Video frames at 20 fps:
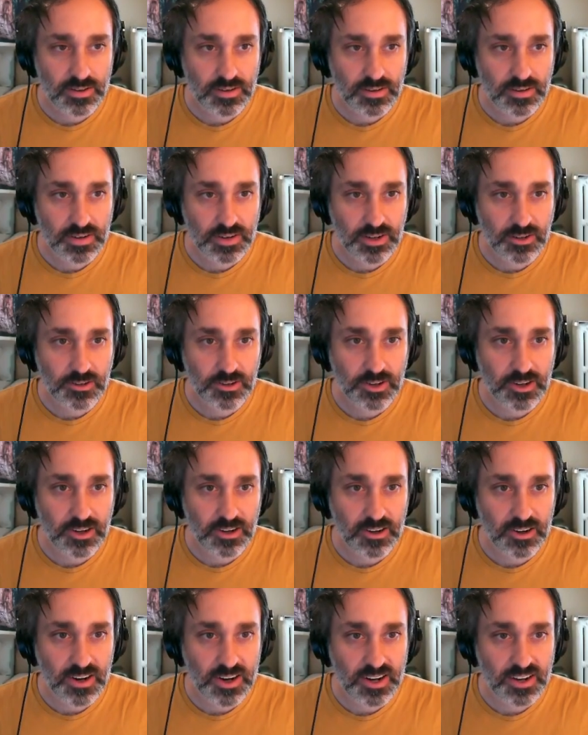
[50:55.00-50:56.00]
Take a look at
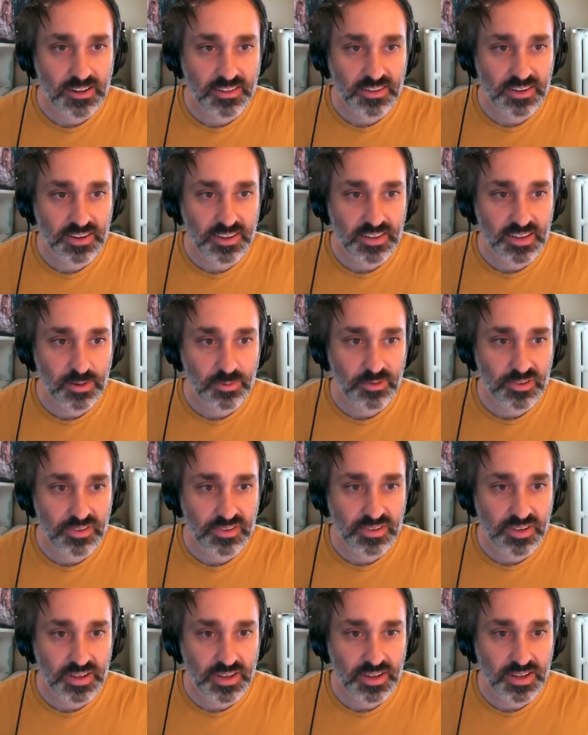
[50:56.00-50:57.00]
our high density
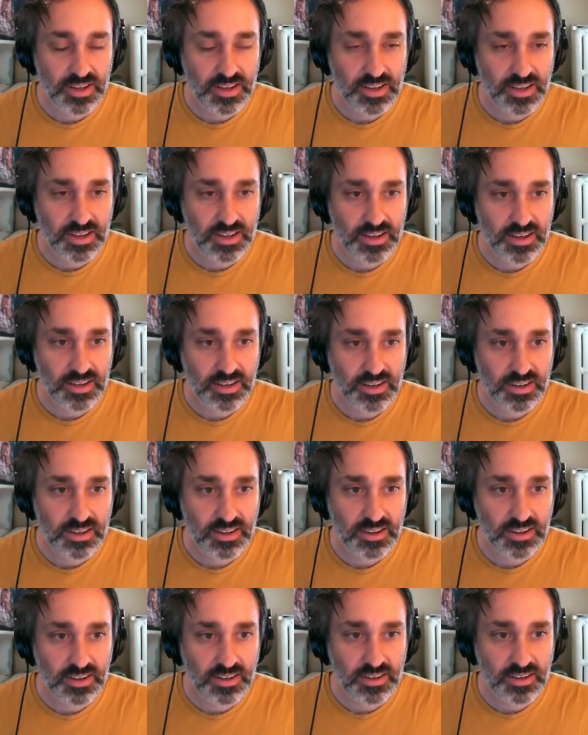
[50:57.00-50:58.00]
labels and
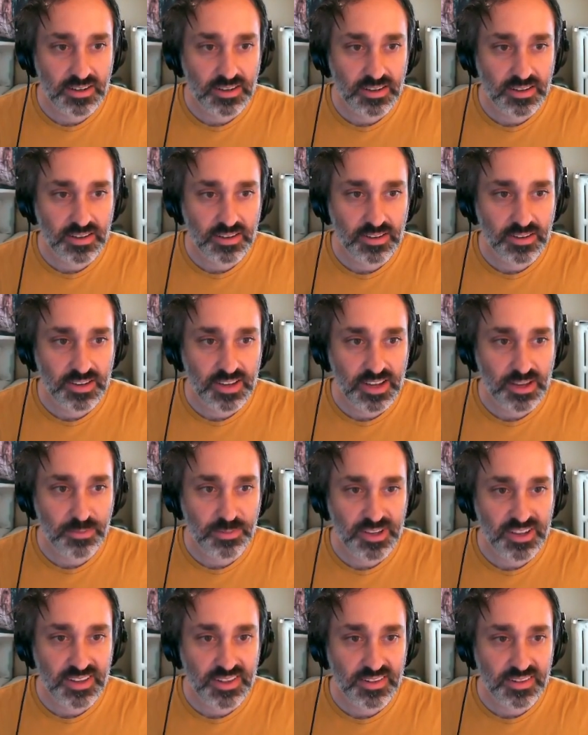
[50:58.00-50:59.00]

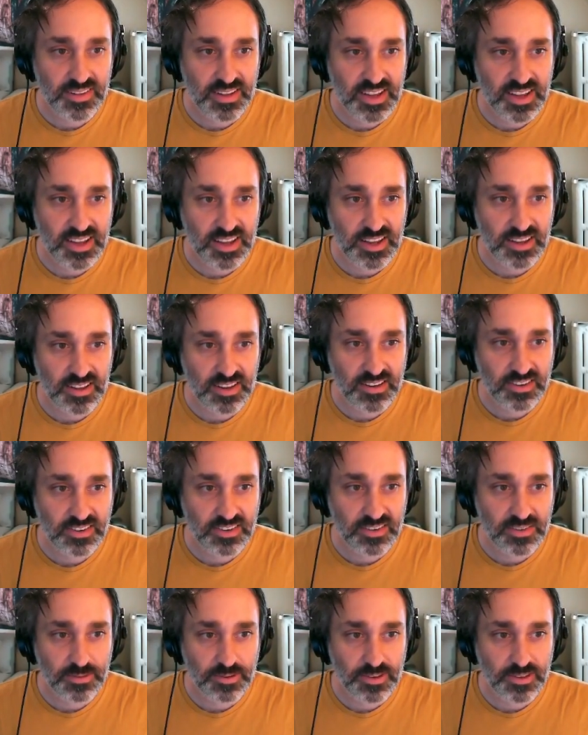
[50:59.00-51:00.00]
kmeans, and let's
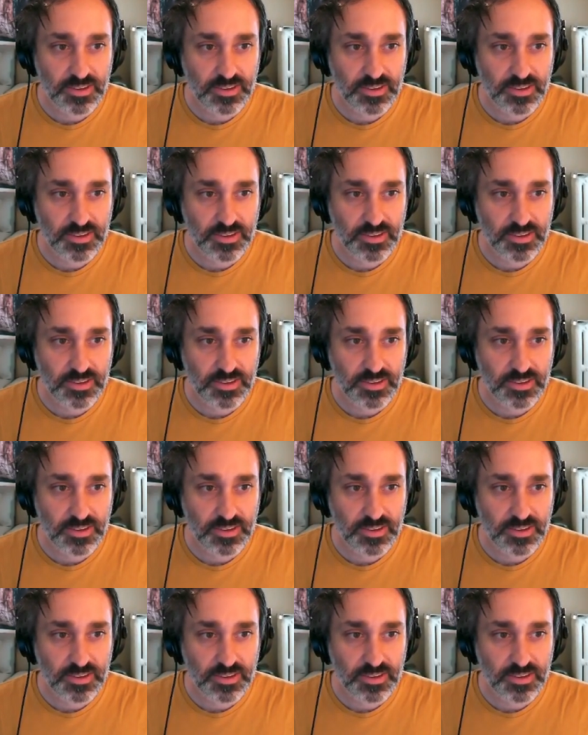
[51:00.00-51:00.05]
just run